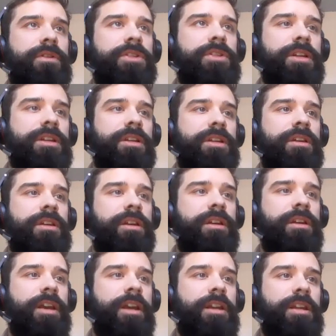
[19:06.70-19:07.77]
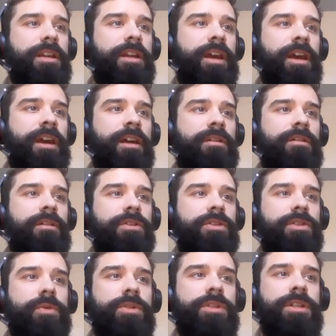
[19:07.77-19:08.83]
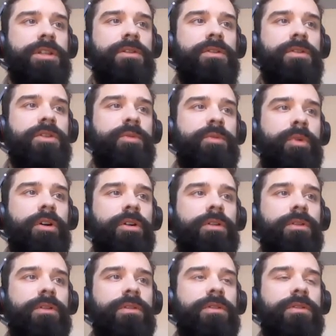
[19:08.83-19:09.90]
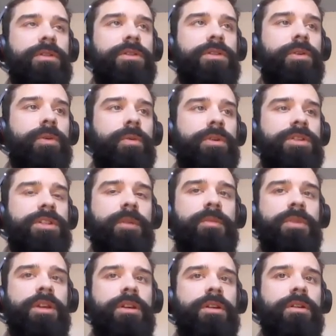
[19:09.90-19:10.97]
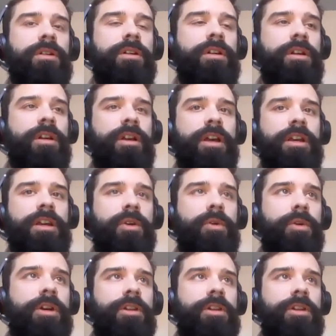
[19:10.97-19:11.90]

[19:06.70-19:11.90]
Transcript: if there's any CAD associated to this part. So once I'm here, I can